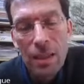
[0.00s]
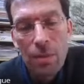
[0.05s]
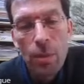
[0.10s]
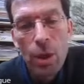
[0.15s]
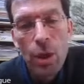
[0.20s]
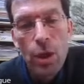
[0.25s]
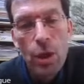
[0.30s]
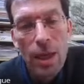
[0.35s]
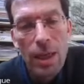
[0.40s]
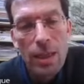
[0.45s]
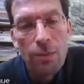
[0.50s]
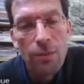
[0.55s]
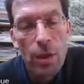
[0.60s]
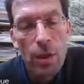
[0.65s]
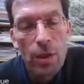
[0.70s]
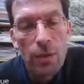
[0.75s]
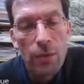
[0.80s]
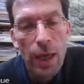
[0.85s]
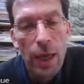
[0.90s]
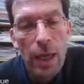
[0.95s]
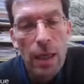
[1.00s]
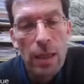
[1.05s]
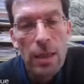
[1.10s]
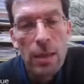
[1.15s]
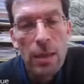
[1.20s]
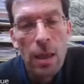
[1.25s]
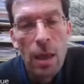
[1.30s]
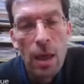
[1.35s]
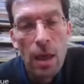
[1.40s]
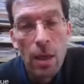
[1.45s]
much less
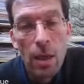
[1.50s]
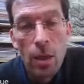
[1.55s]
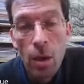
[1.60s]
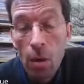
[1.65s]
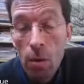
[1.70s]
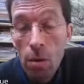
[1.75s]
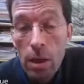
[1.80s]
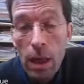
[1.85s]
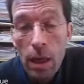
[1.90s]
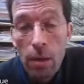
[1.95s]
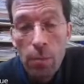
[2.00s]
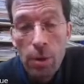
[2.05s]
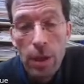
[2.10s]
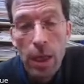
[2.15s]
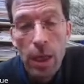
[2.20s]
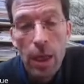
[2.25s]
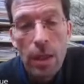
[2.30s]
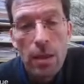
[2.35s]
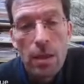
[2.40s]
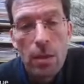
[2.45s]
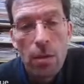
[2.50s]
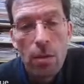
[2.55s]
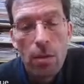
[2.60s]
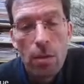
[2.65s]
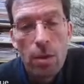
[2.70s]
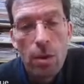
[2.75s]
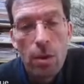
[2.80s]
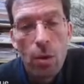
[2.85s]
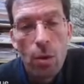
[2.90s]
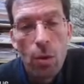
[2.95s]
phosphates, no carbonates
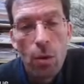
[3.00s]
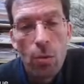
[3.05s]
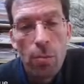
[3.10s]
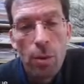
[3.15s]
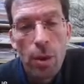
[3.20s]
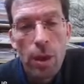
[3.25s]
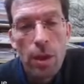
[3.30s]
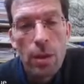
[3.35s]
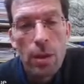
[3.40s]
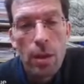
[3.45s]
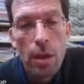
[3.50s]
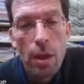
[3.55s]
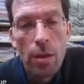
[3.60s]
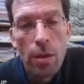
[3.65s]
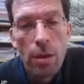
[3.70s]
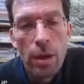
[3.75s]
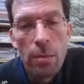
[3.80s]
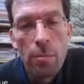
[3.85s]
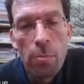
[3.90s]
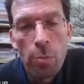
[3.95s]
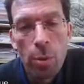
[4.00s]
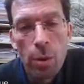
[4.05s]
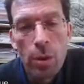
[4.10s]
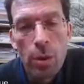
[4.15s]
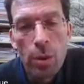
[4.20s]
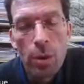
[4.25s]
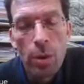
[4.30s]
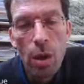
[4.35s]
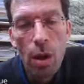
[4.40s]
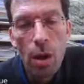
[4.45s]
also, but an
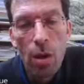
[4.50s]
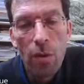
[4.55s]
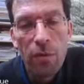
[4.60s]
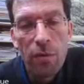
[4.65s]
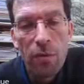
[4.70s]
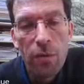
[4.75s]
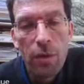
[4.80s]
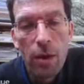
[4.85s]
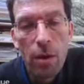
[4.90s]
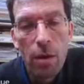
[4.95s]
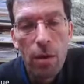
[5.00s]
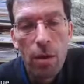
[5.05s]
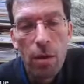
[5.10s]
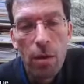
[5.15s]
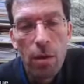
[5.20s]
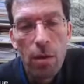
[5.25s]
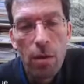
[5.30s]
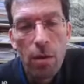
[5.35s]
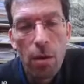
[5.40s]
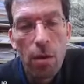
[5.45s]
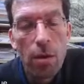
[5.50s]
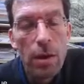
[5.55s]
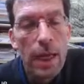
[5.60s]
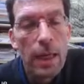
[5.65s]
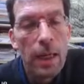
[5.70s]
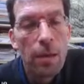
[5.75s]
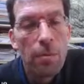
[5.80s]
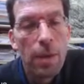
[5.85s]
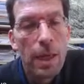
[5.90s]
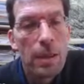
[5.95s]
input of
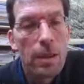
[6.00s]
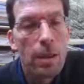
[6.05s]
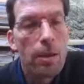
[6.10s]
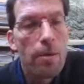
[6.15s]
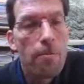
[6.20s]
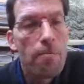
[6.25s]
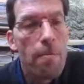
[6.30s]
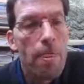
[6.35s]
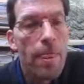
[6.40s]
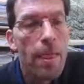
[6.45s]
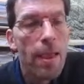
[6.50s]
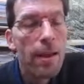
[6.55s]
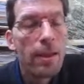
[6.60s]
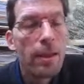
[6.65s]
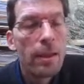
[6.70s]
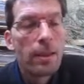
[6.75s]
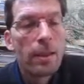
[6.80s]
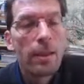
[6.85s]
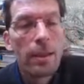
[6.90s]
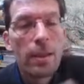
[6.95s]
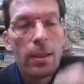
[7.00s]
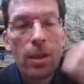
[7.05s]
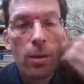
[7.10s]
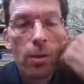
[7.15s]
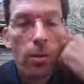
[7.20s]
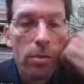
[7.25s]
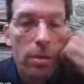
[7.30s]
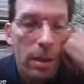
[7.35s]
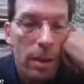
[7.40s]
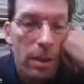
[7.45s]
organic matter.
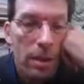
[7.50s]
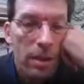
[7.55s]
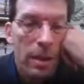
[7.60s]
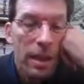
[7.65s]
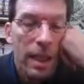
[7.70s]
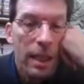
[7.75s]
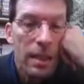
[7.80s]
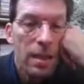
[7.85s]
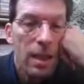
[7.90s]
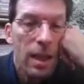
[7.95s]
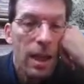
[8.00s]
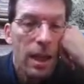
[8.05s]
So the next